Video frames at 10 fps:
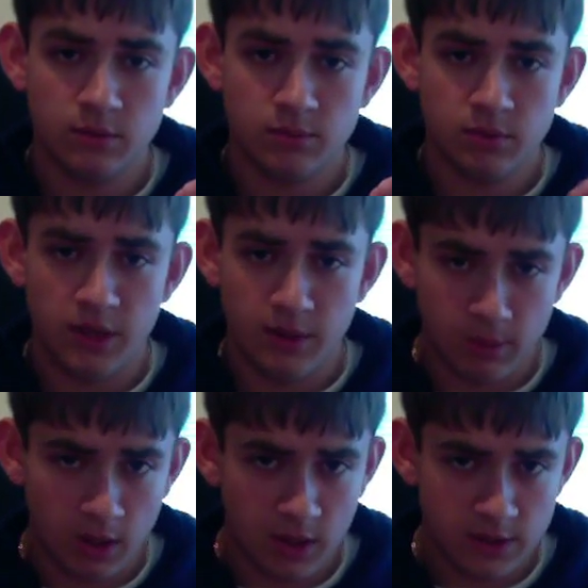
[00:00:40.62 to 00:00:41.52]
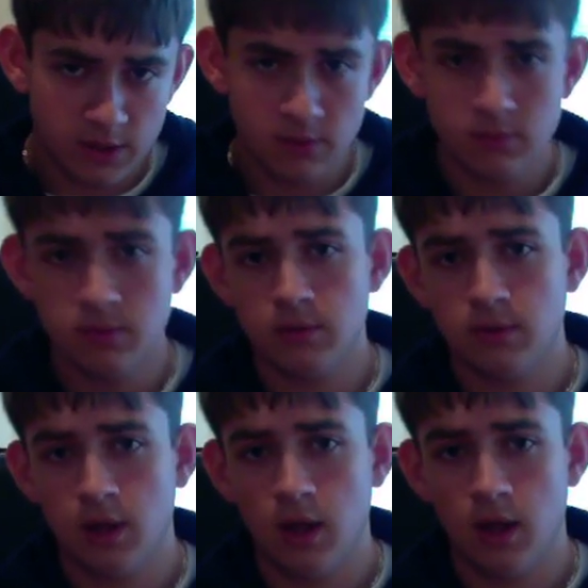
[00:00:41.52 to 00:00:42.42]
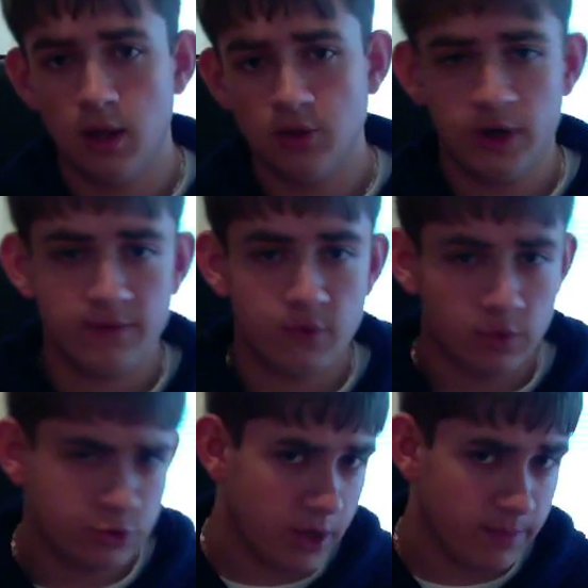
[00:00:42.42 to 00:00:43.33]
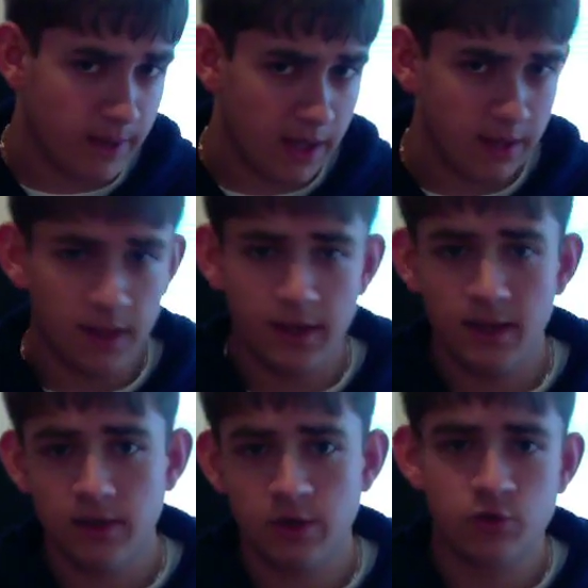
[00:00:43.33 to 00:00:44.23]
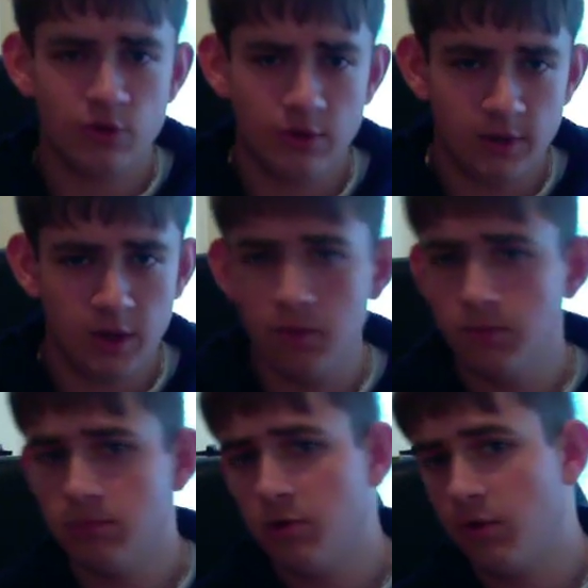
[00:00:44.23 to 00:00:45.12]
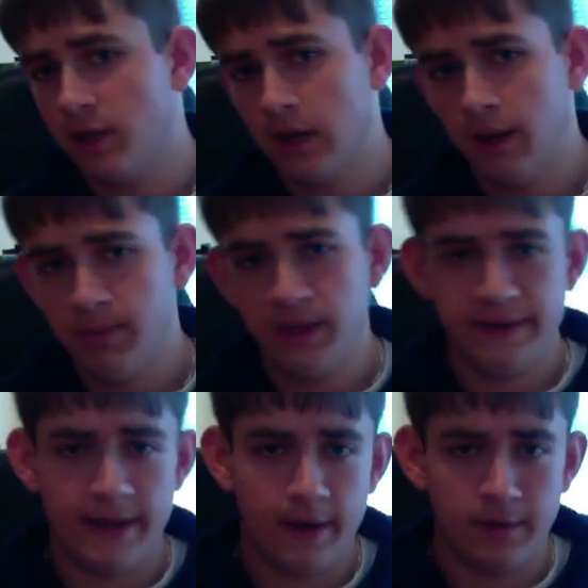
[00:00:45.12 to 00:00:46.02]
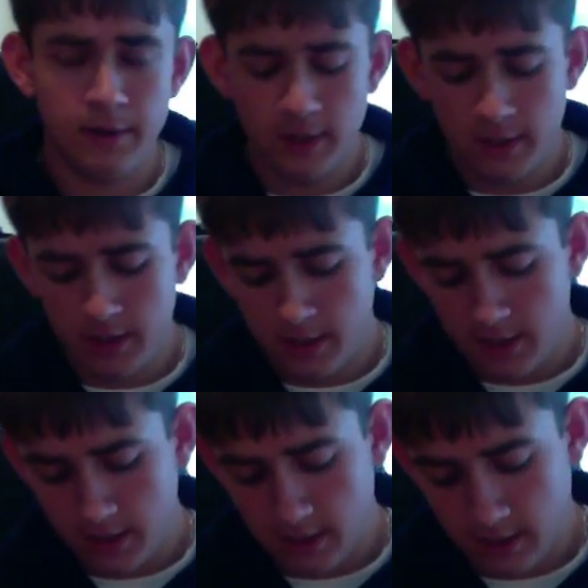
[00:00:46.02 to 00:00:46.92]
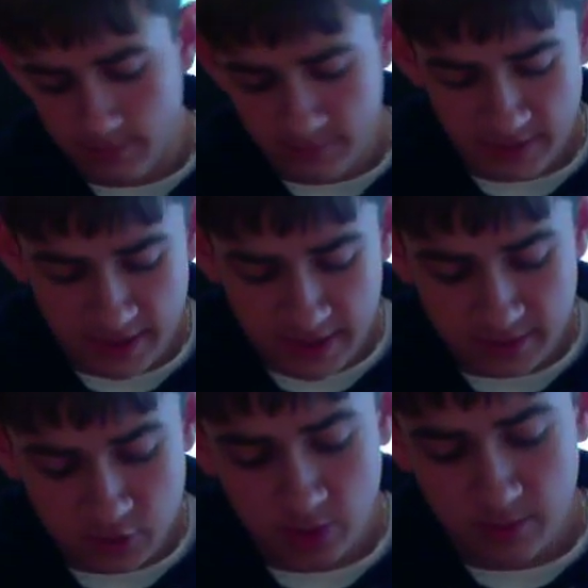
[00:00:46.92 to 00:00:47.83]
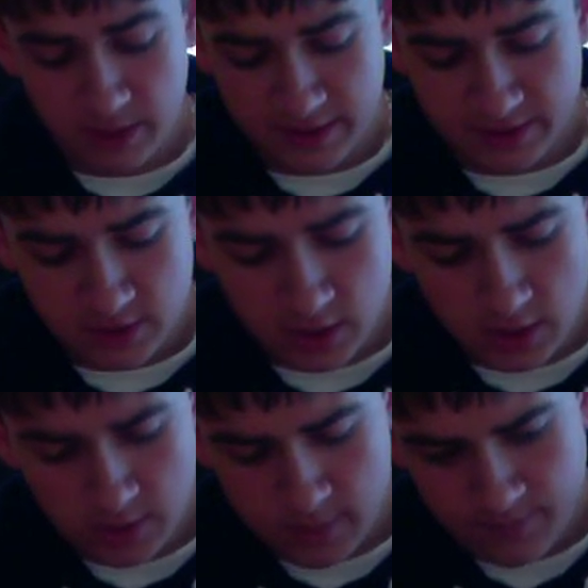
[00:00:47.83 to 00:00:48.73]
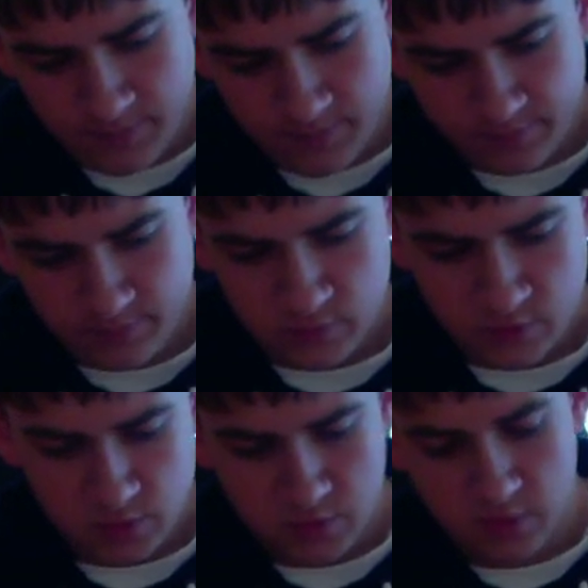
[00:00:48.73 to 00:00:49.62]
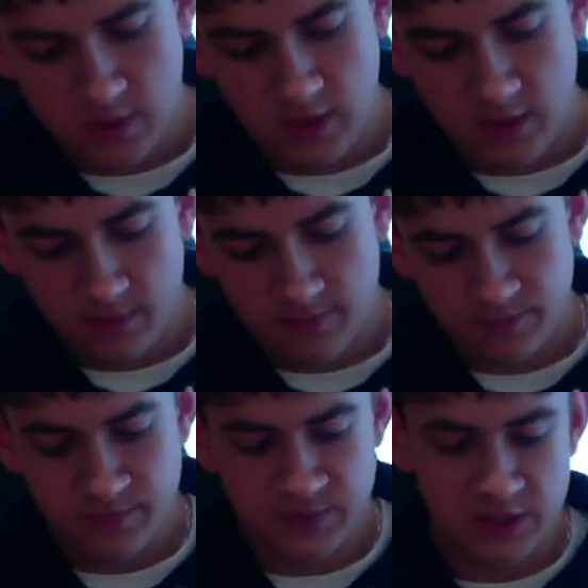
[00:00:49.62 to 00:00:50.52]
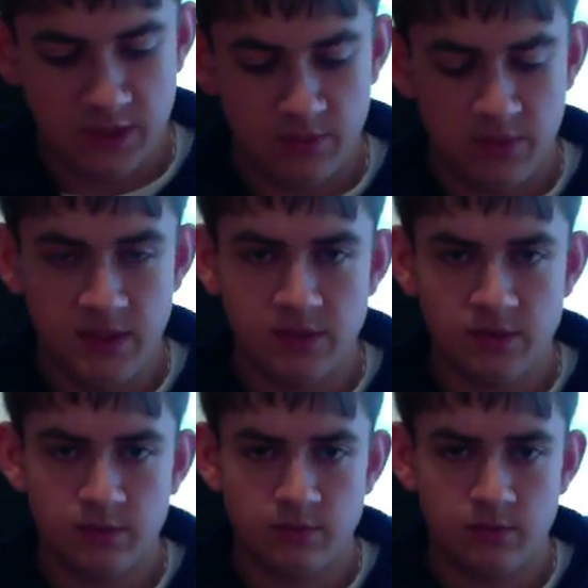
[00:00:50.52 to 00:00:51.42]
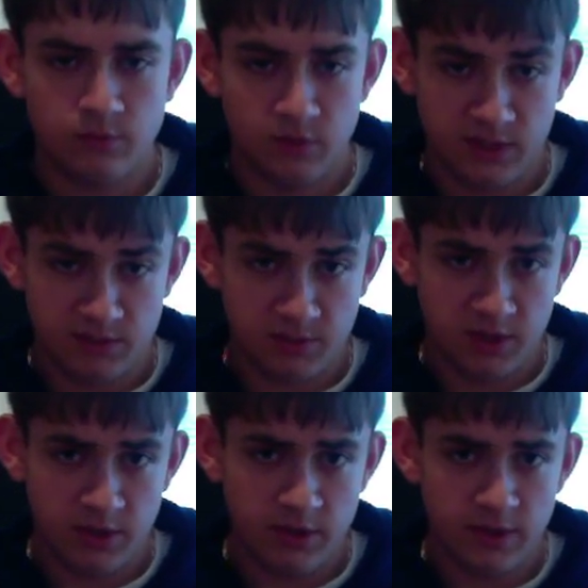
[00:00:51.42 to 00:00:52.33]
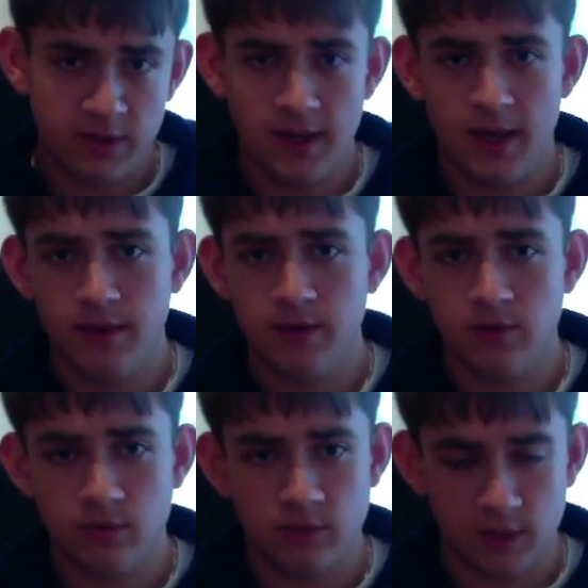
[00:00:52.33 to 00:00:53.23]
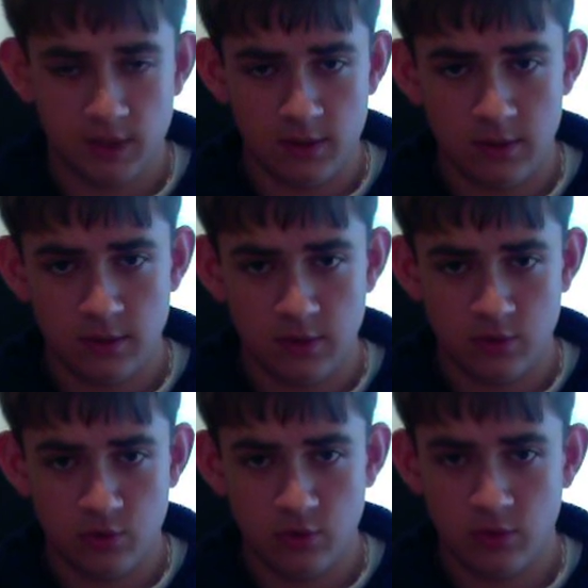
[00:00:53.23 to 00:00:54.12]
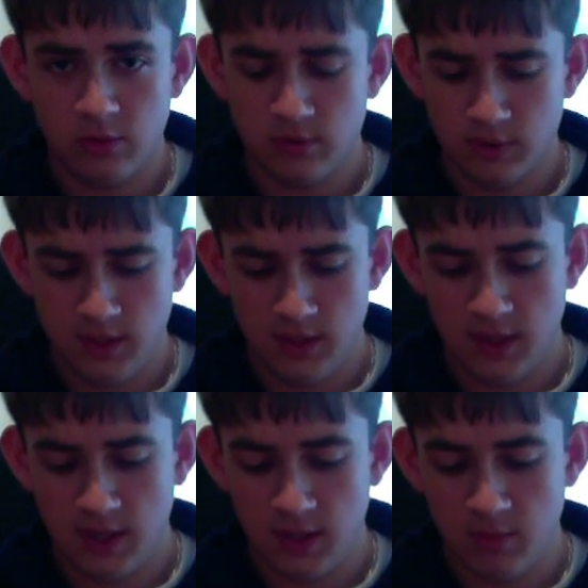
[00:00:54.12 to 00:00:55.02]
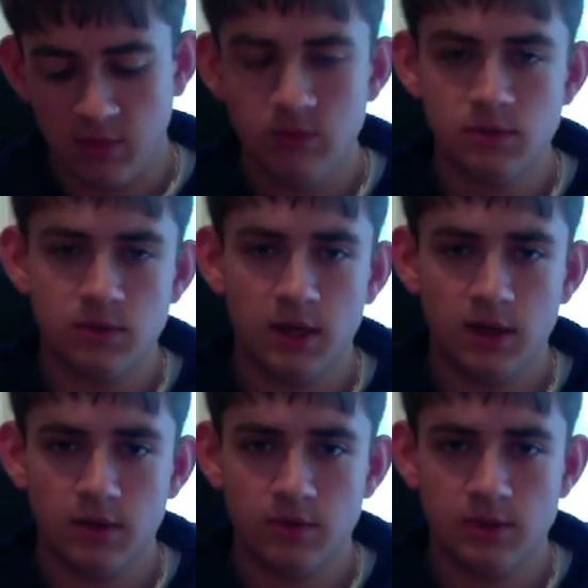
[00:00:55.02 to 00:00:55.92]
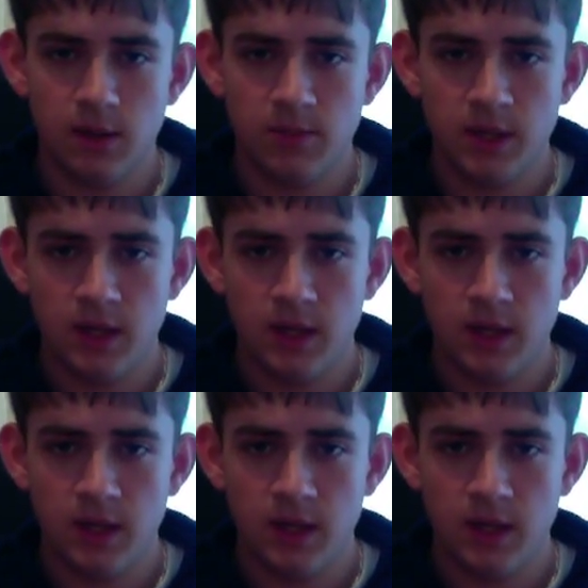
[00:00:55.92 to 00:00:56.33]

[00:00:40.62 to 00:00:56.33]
play or pause, track forward, track back, and then control the volume going up and down. And that terminates to the centerpiece with the splitter that you can control the cable so that it goes up,